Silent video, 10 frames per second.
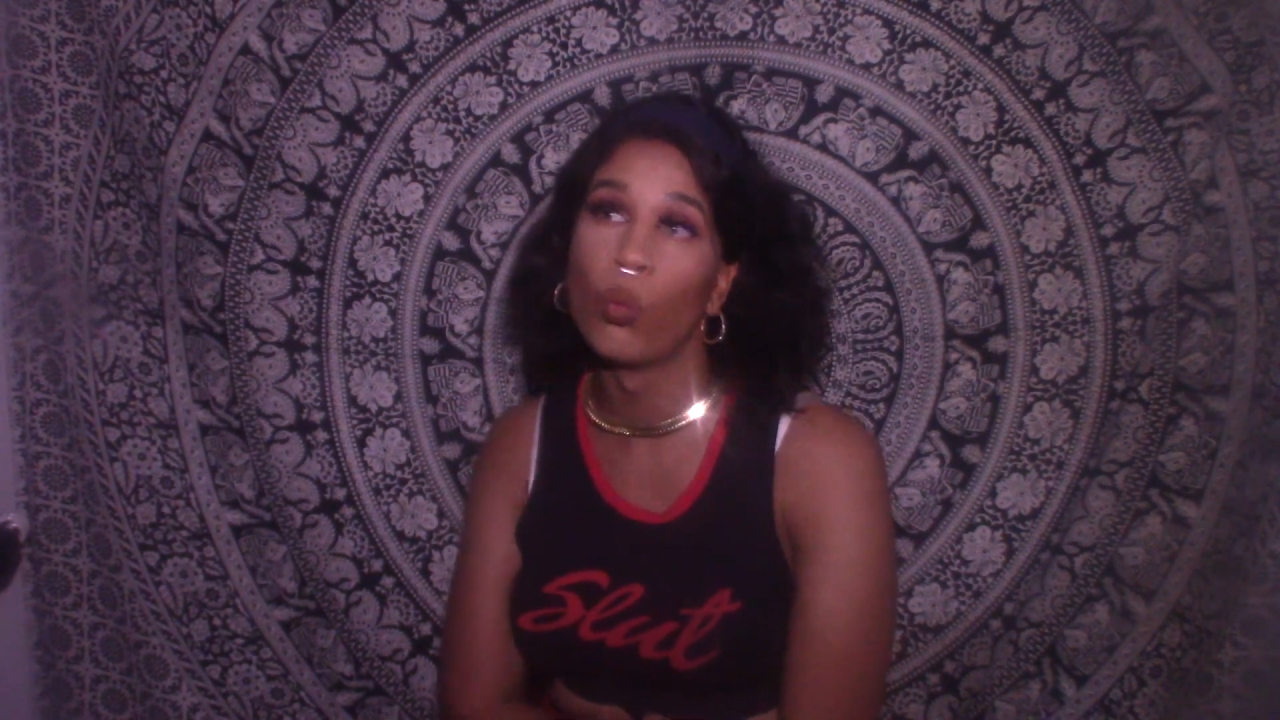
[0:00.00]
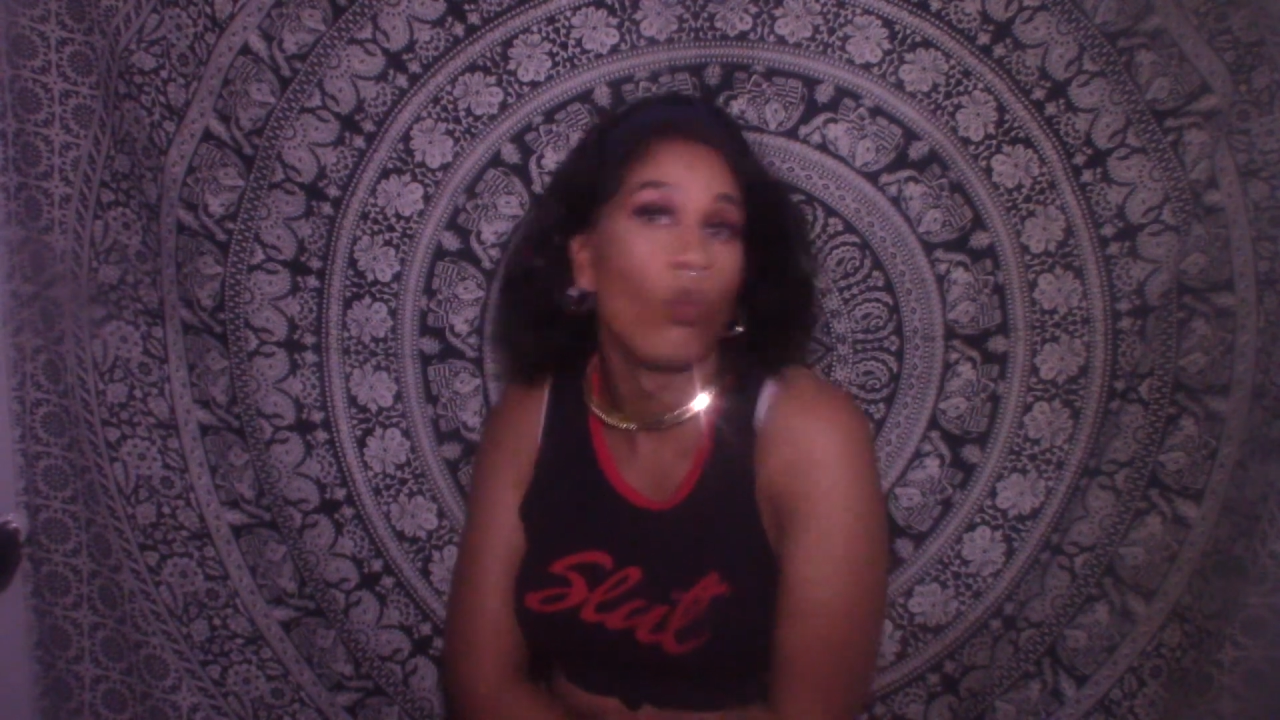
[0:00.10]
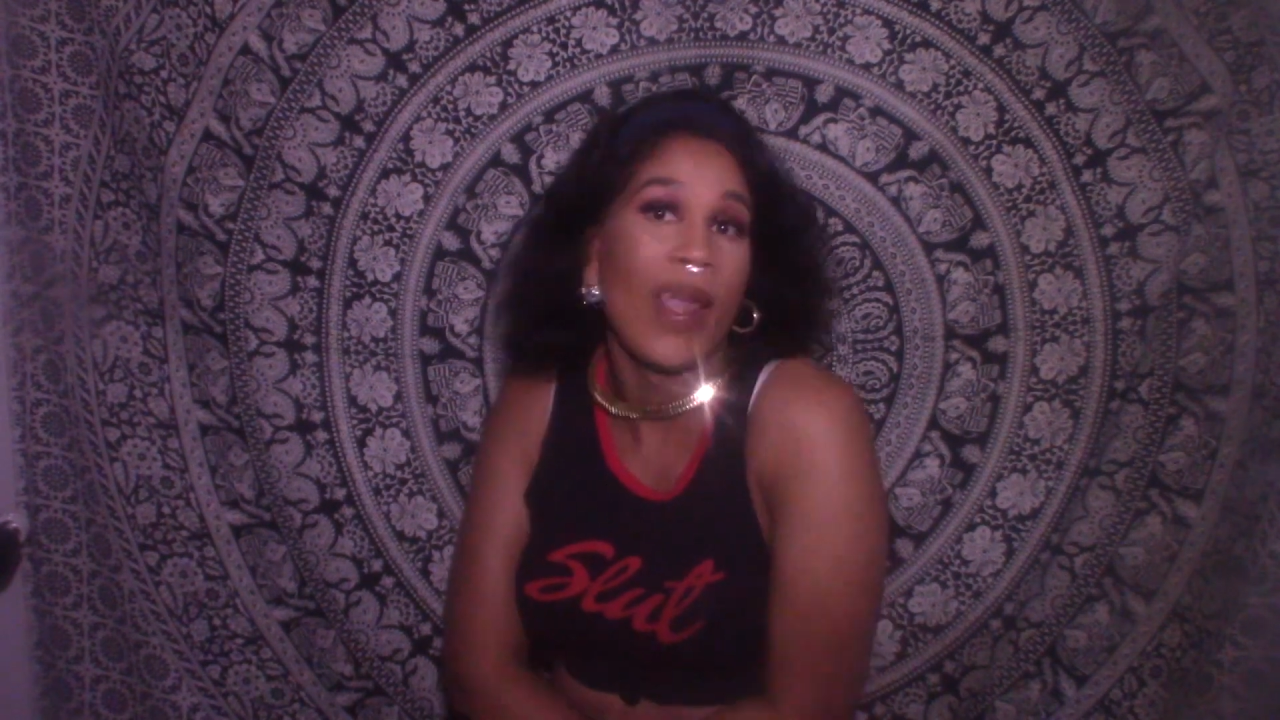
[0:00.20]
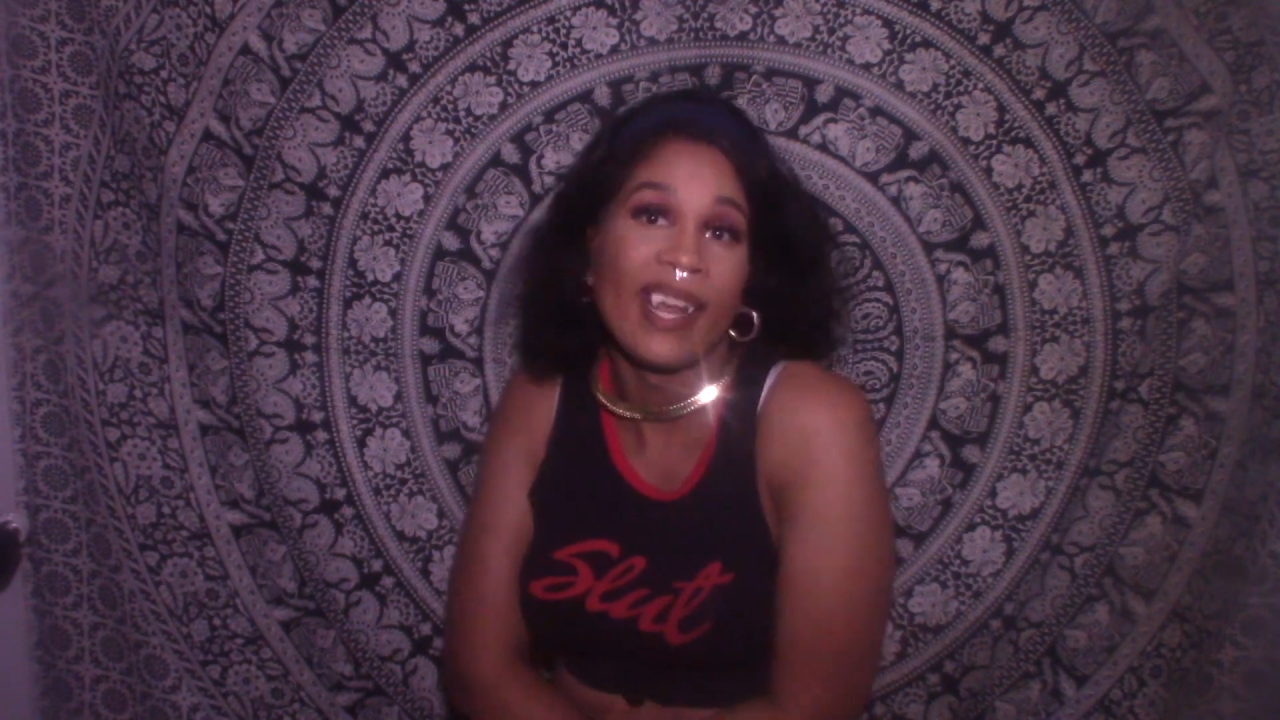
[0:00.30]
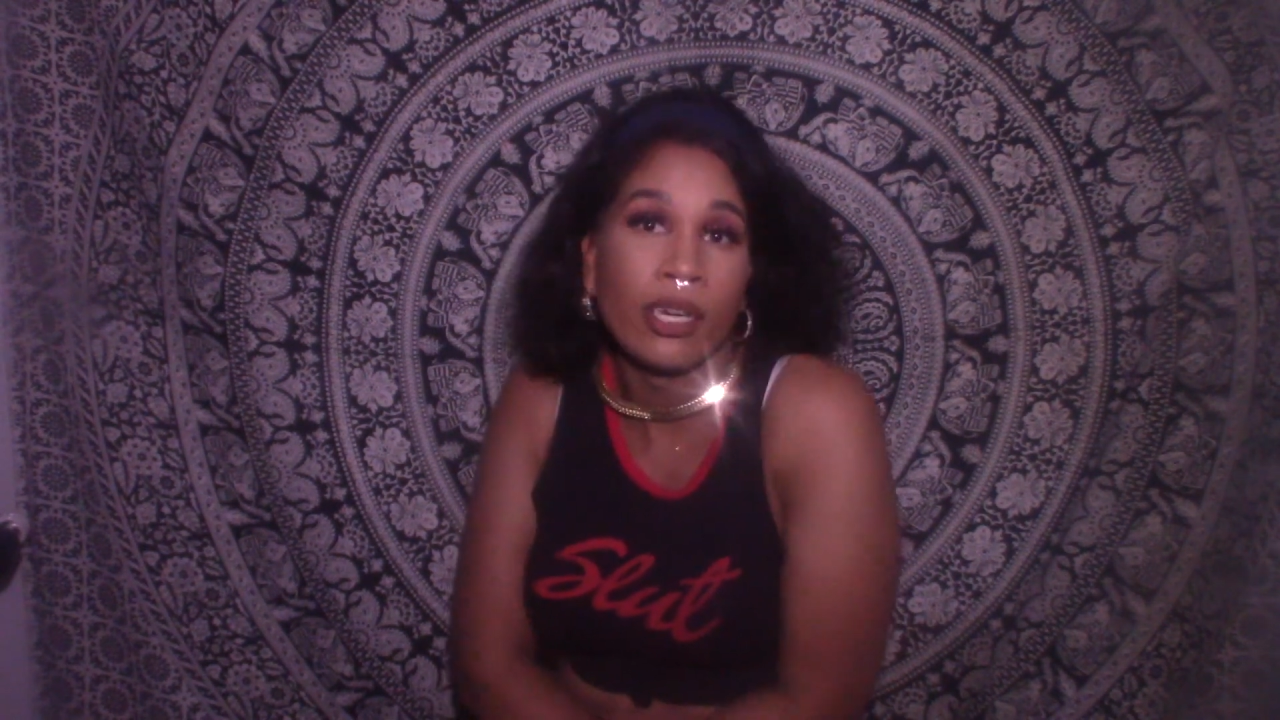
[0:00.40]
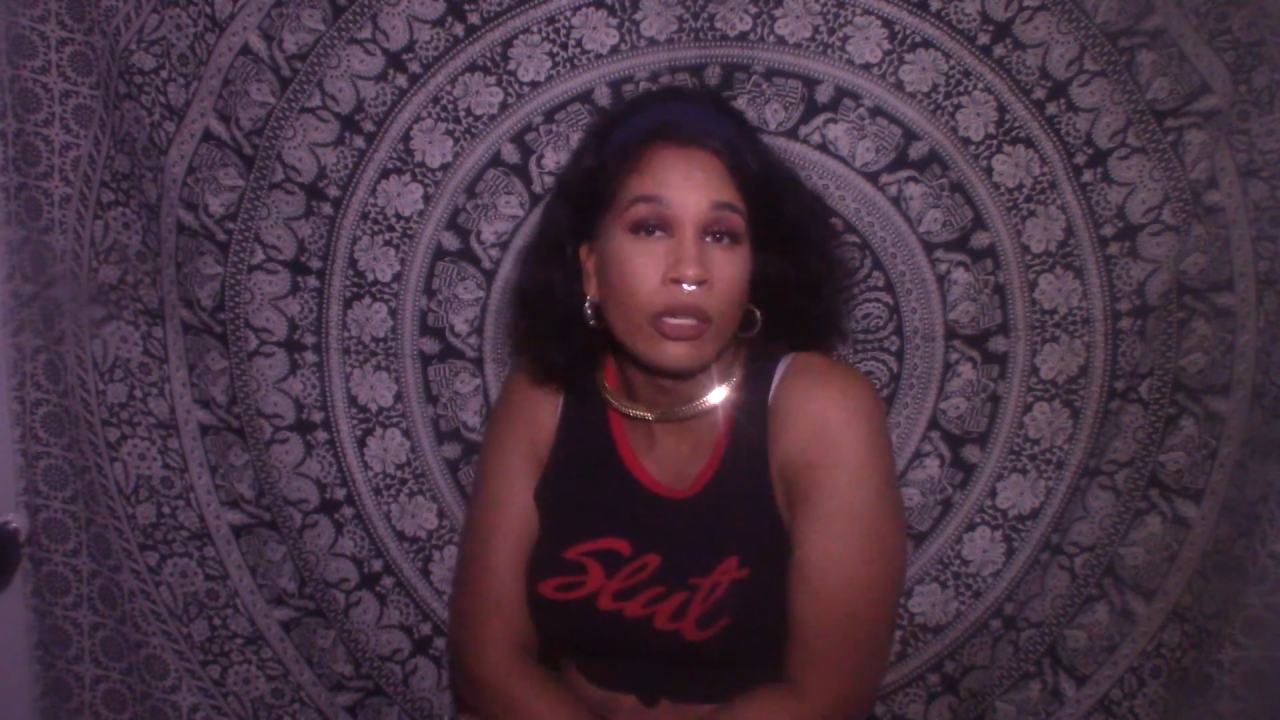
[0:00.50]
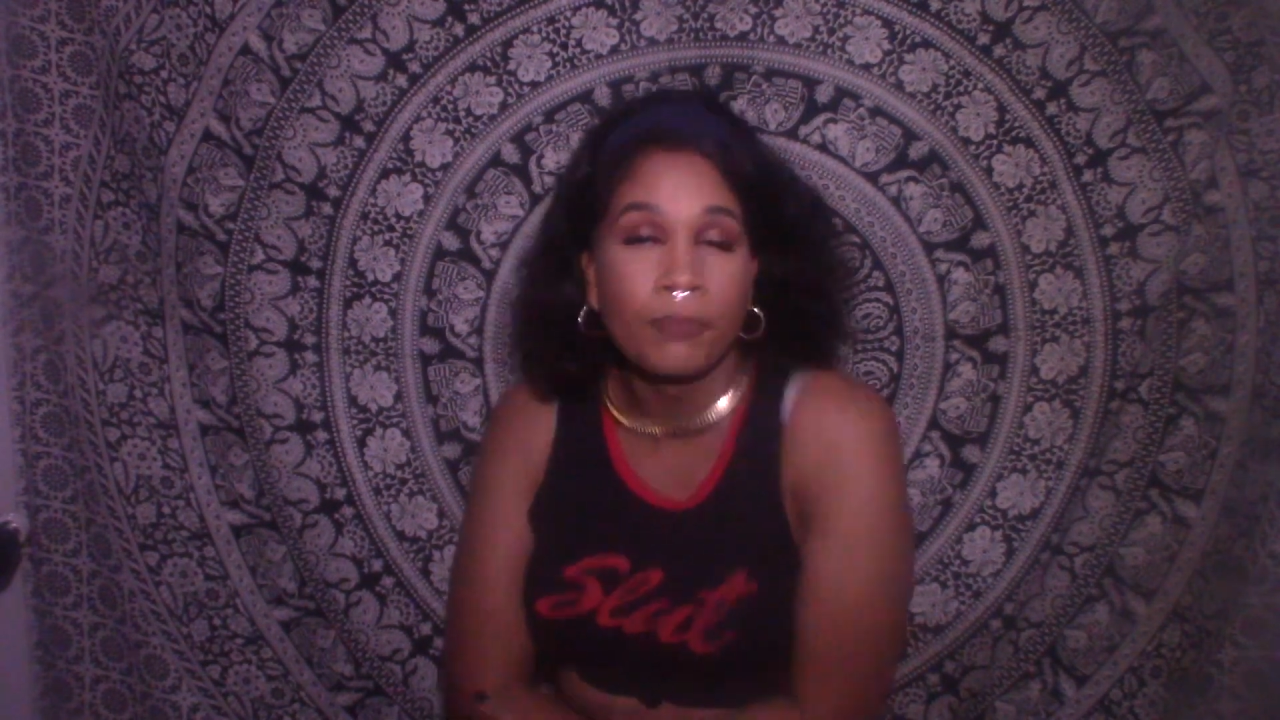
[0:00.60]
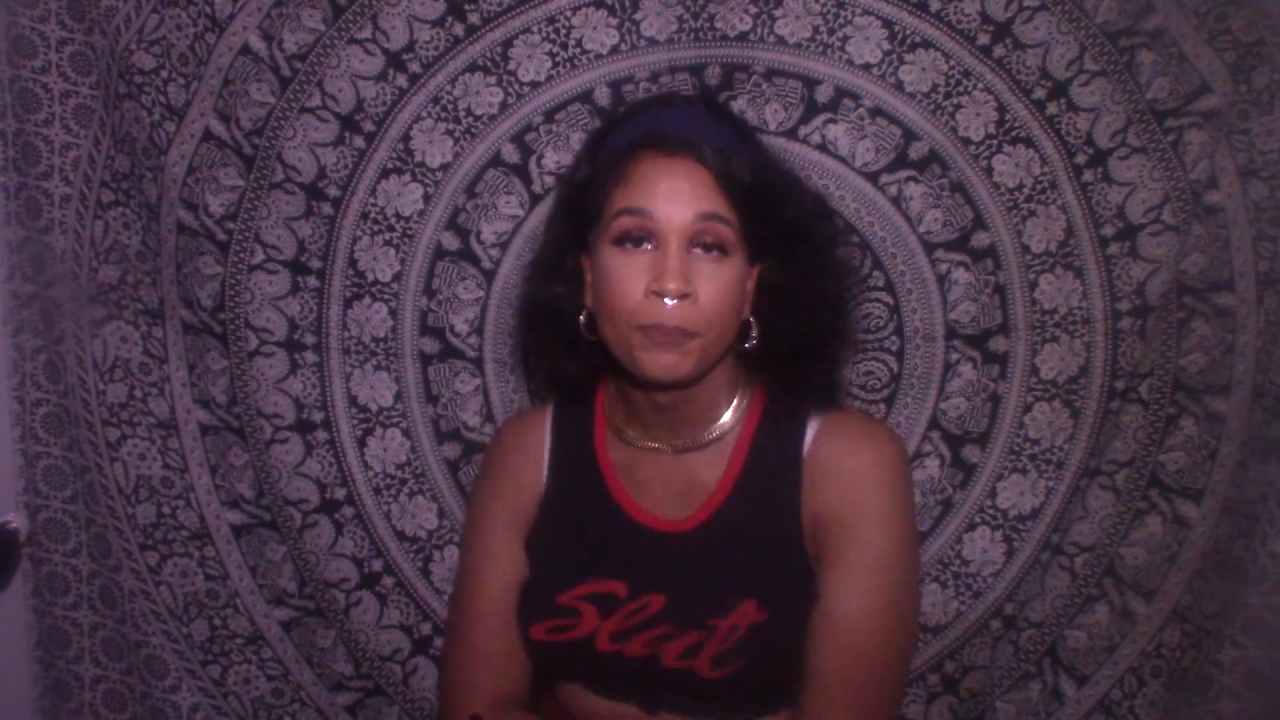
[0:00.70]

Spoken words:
and